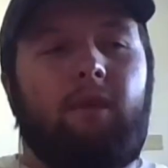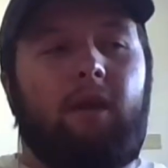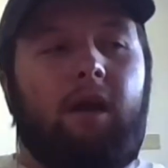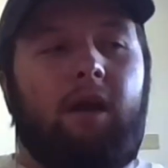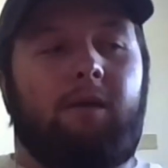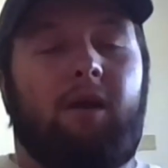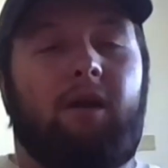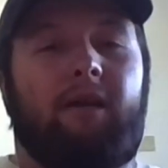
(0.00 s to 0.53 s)

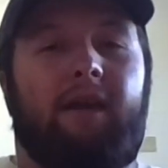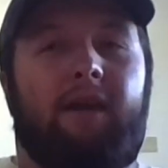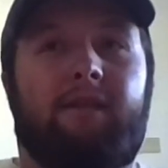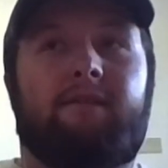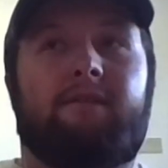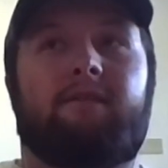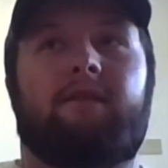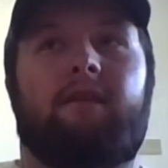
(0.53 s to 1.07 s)
Um, our
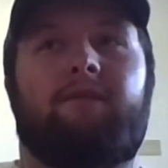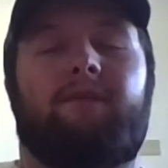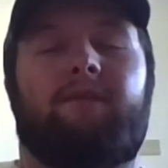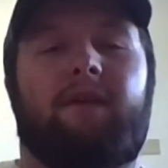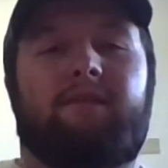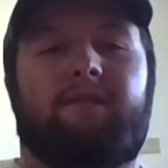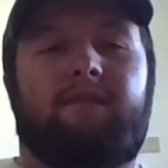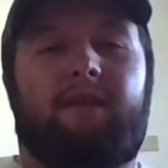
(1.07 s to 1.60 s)
gates and
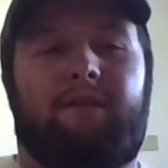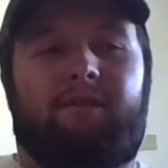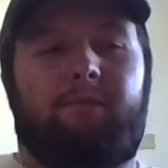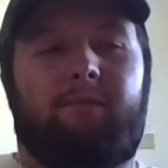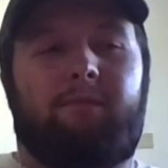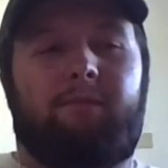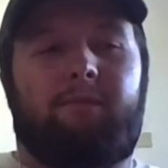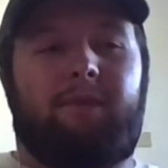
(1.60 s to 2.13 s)
fences have
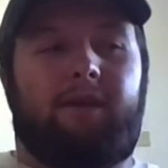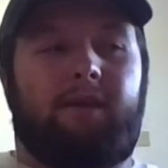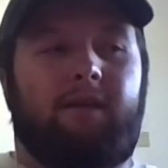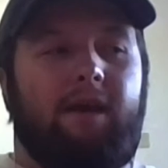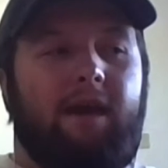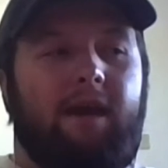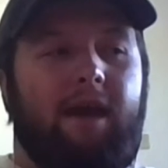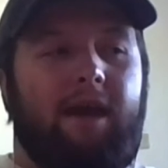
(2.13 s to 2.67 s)
to be
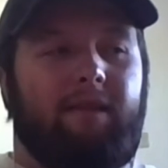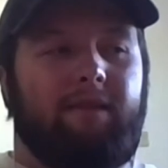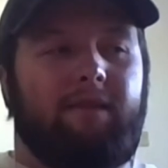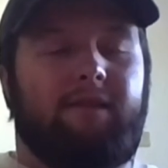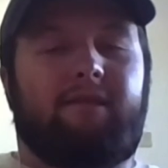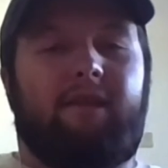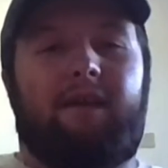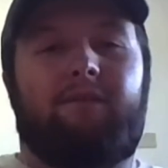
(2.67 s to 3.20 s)
at least
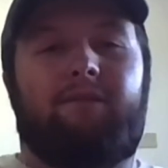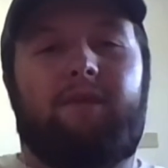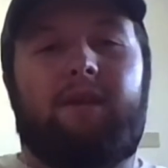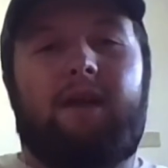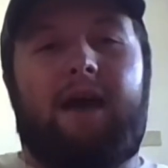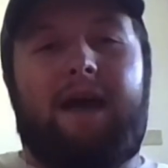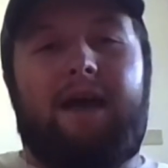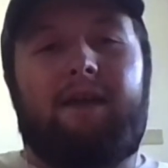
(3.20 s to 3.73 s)
eight feet
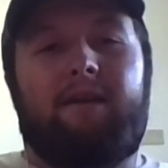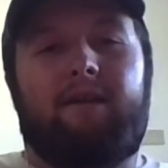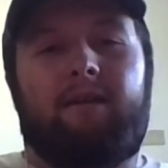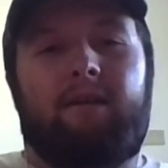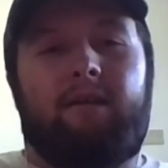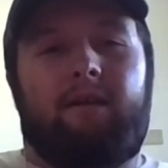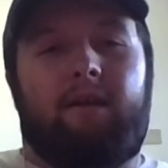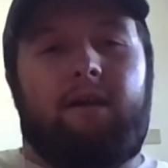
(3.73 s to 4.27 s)
high.
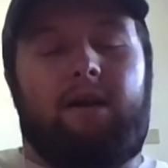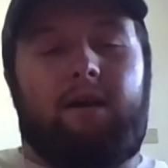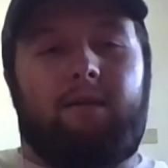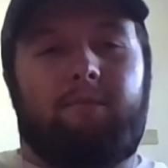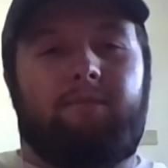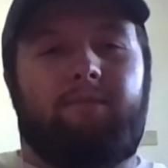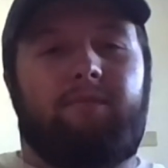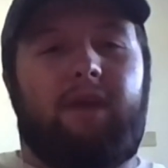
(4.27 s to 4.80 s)

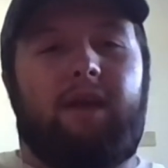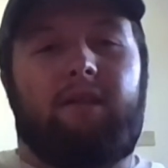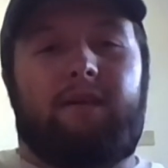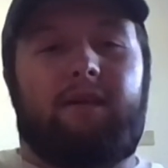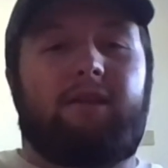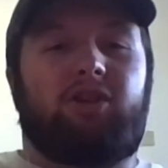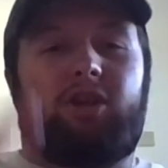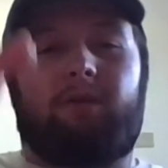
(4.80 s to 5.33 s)
Um, the elk
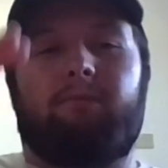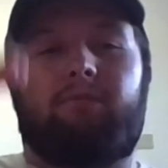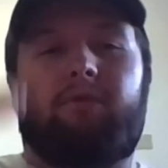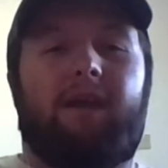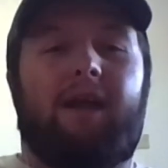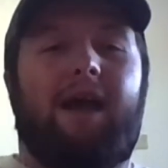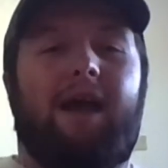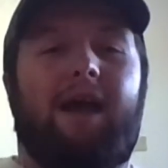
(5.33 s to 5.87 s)
can jump
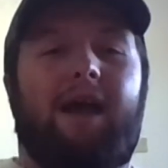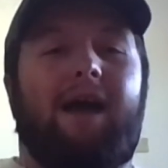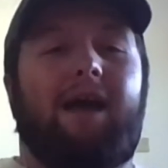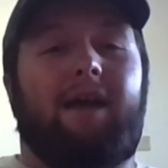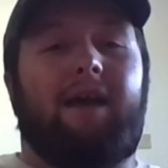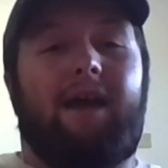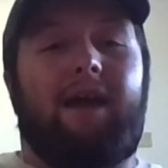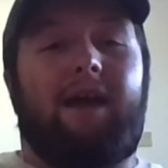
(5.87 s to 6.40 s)
pretty high,
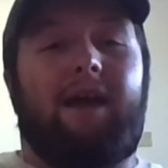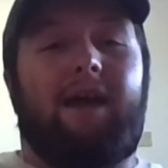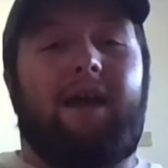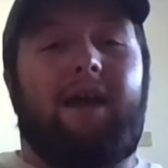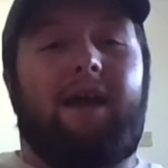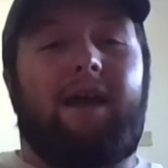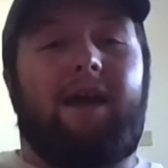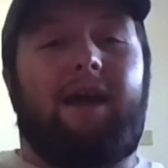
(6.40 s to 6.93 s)
actually.
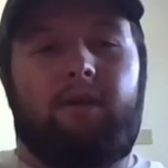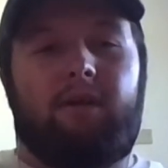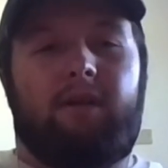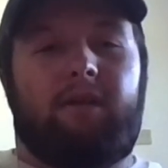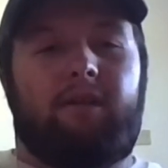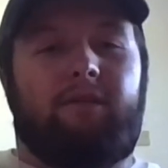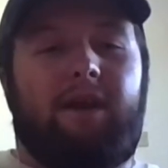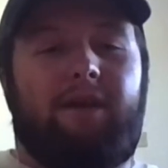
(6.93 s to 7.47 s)
So
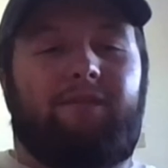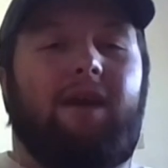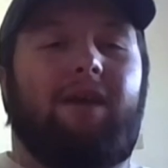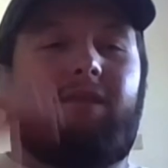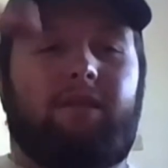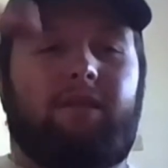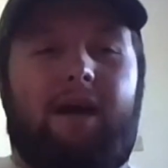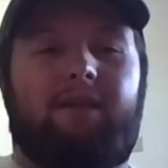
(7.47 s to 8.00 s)
you have to
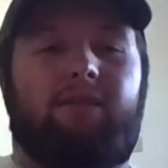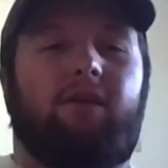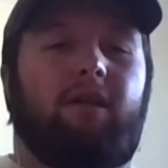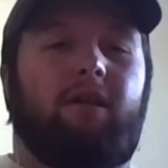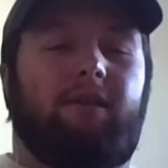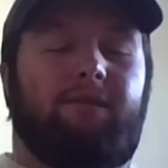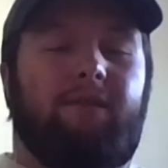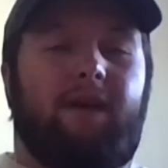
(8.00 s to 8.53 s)
have a lot
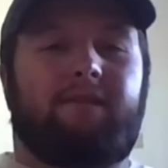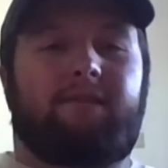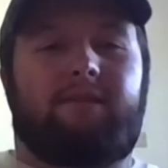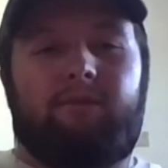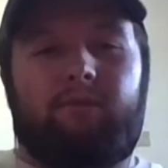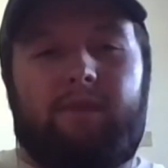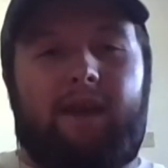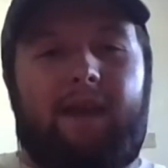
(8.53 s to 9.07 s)
taller fence
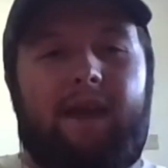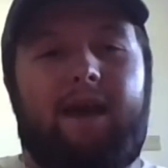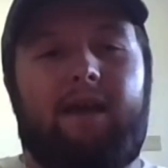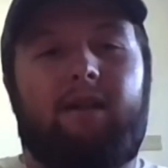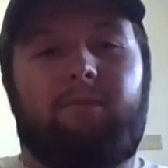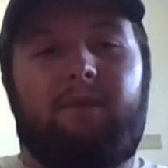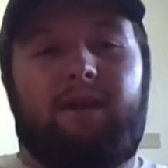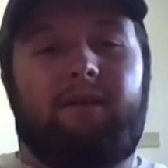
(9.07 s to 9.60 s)
than with a
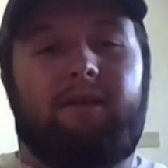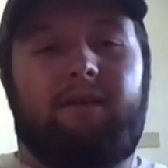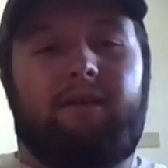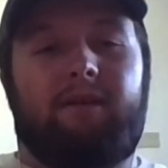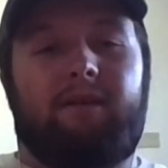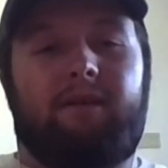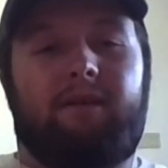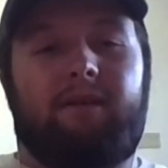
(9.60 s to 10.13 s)
cattle
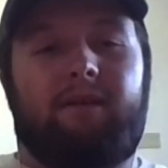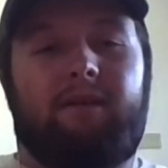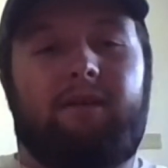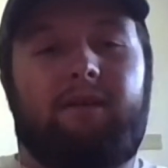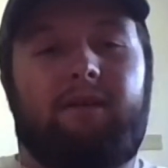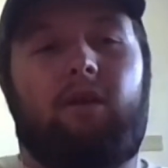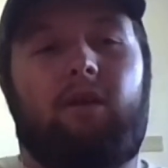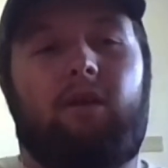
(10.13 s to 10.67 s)
because mm-hmm.
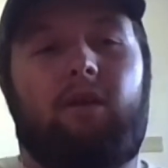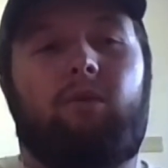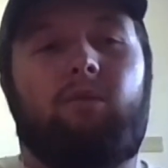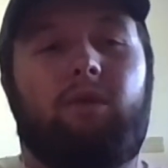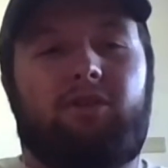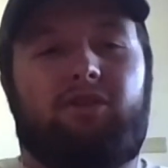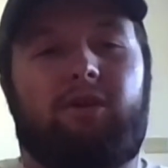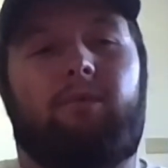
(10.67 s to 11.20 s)
an elk will
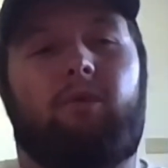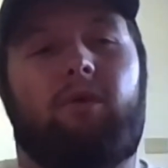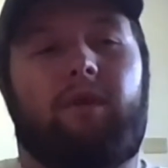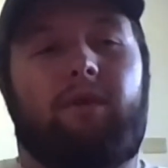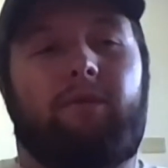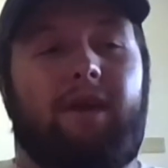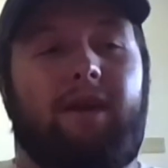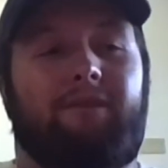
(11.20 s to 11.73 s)
jump over it.
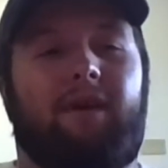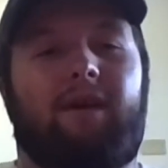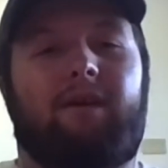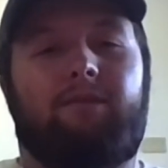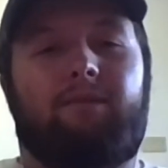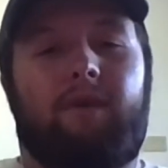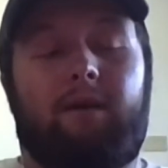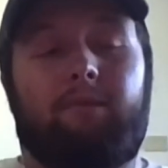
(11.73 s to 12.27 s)
We have to
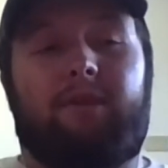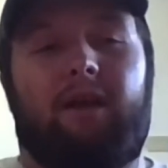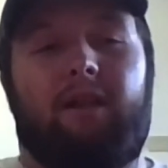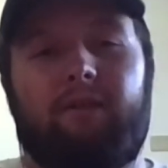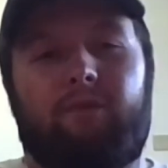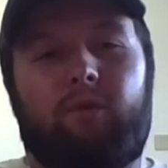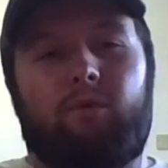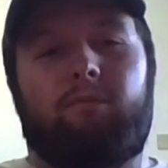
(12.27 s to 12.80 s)
have um,
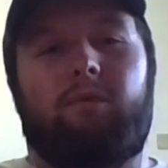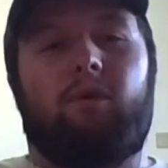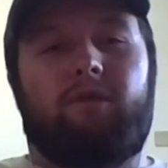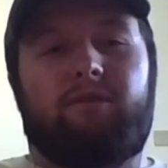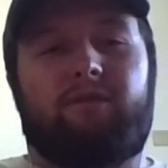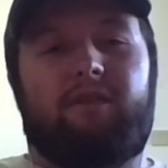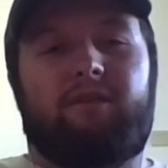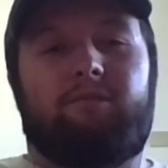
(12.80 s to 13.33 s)
telephone
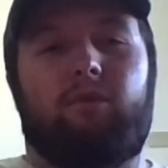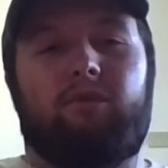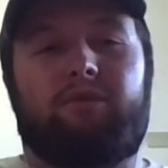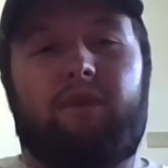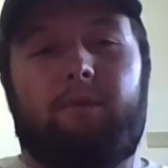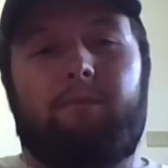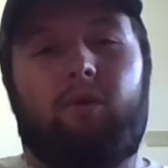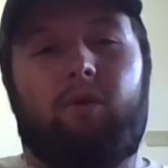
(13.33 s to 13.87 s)
poles as
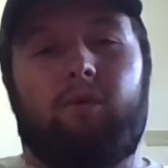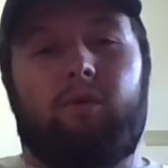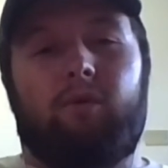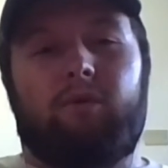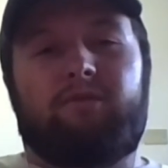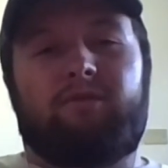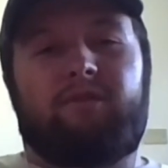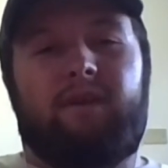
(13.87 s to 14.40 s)
most of our
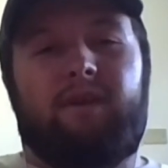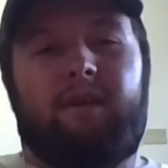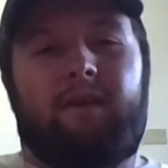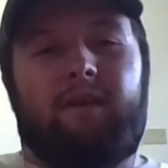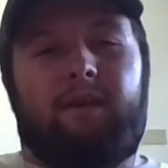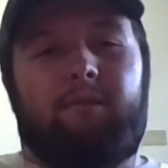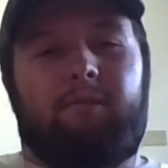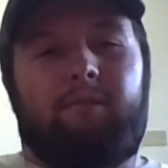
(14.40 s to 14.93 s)
posts.
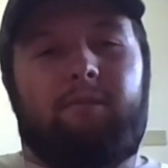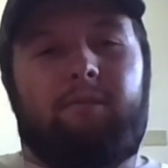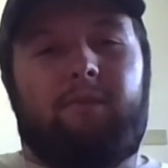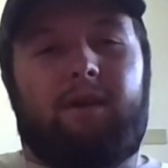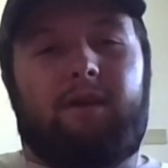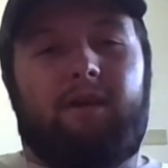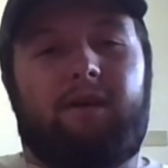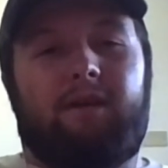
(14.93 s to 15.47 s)
Wow.
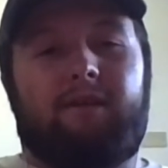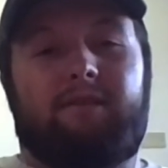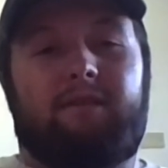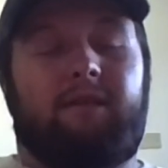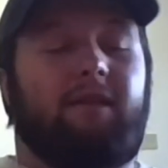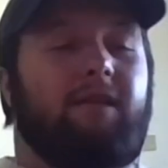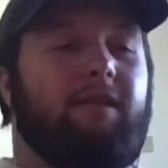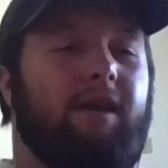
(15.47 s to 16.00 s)
Because
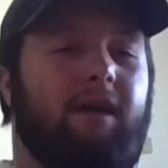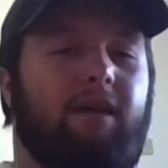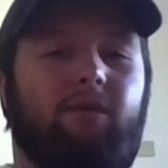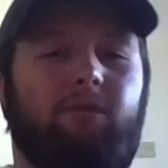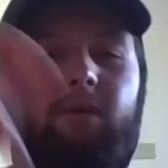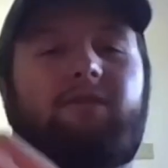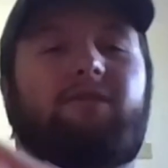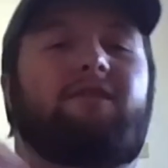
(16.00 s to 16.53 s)
the elk
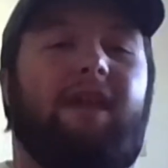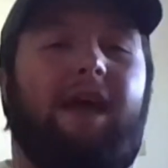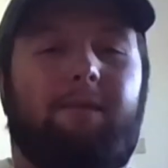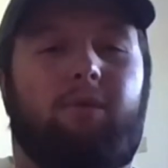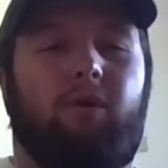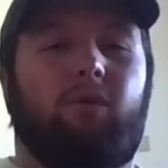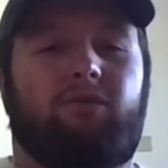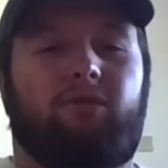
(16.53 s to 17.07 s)
will
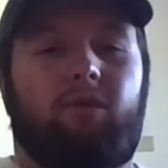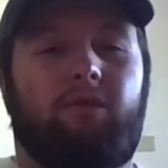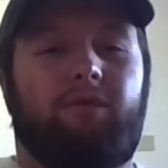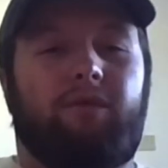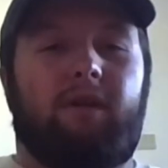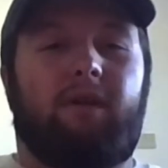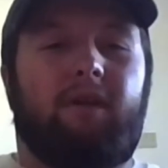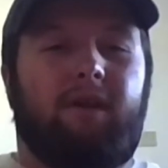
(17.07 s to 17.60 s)
snap posts
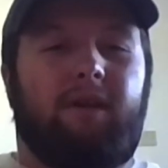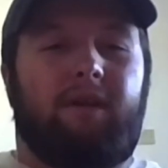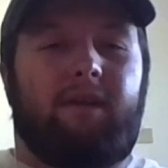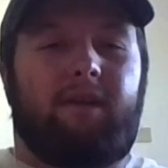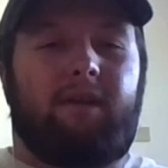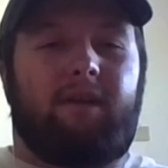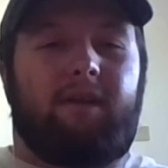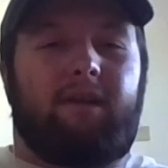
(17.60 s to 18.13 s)
over.
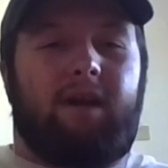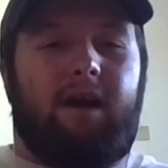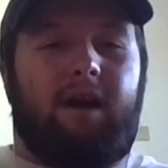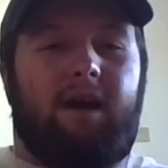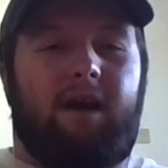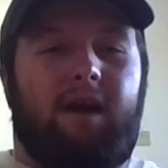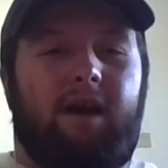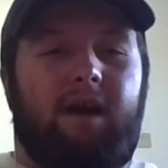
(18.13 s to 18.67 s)
Hmm. Um,
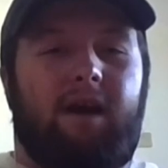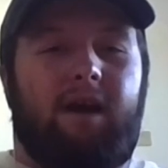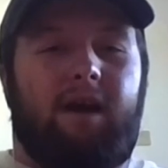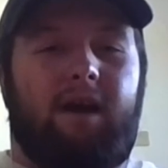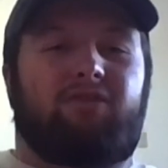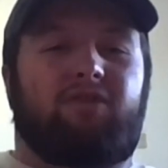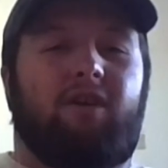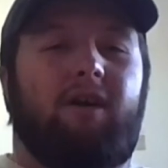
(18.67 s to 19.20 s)
they are very
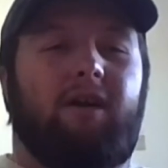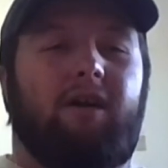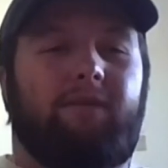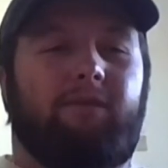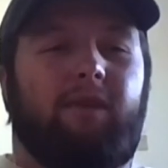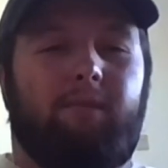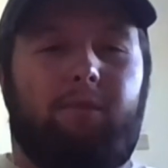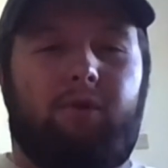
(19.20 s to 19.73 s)
strong. And
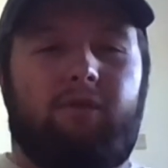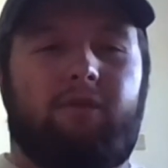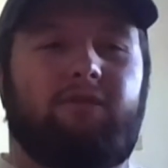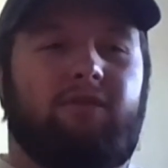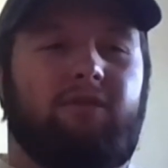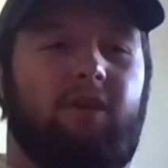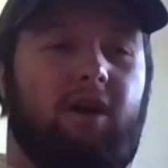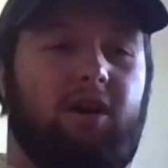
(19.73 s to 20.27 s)
when the
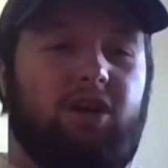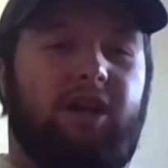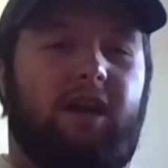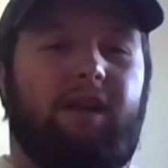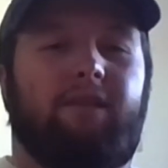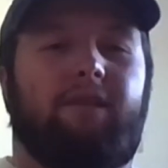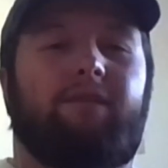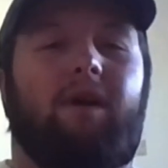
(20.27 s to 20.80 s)
bulls are
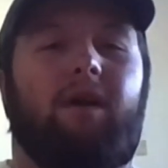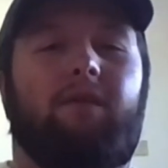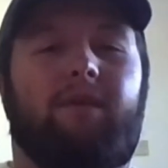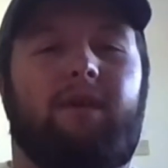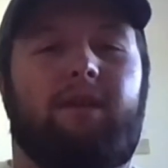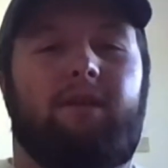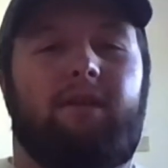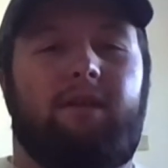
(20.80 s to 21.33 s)
shedding their
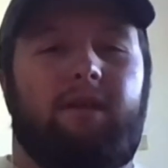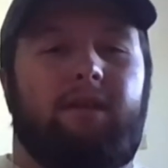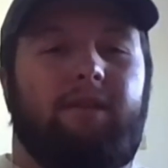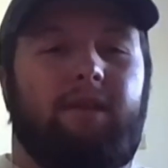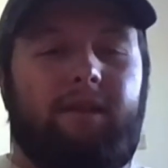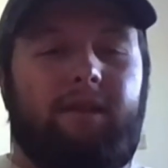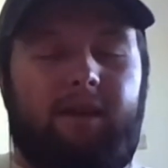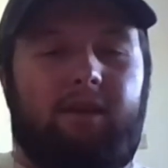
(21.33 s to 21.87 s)
velvet,
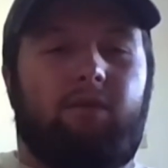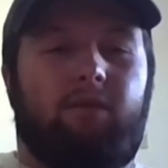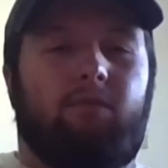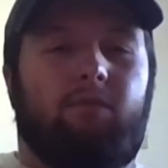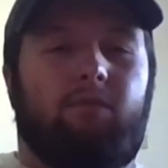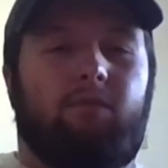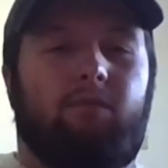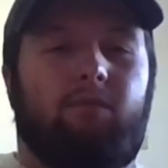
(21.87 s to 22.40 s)
they need to
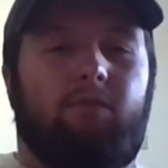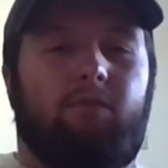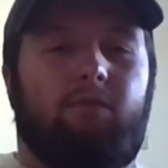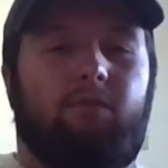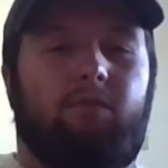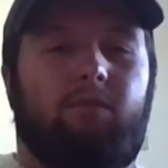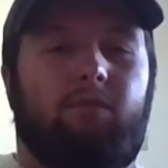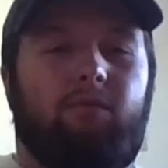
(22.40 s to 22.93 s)
rub their
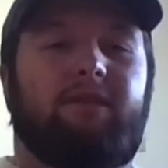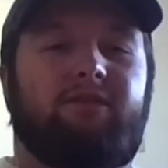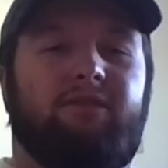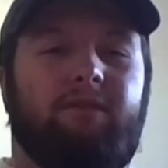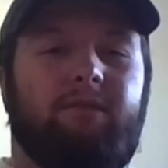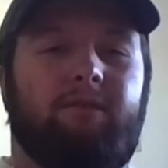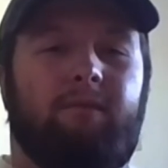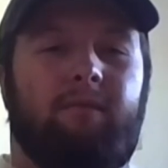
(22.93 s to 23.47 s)
antlers.
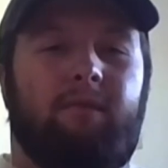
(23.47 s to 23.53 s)
Right